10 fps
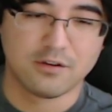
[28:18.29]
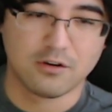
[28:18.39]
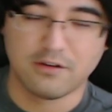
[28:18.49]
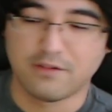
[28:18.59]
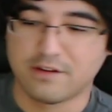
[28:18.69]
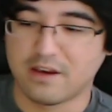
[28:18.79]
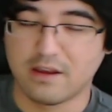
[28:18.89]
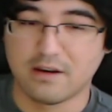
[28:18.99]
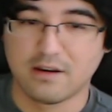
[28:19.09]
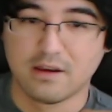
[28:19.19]
or even
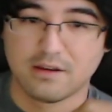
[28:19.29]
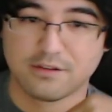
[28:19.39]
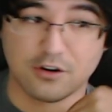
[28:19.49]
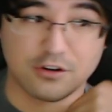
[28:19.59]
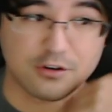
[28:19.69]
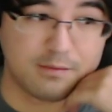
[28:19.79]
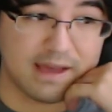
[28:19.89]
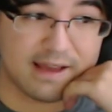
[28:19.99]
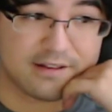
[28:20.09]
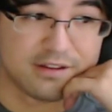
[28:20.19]
10, this card's going to
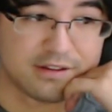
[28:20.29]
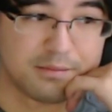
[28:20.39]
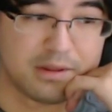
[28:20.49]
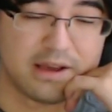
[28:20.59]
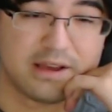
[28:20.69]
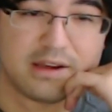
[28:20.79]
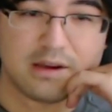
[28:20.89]
be excellent to play.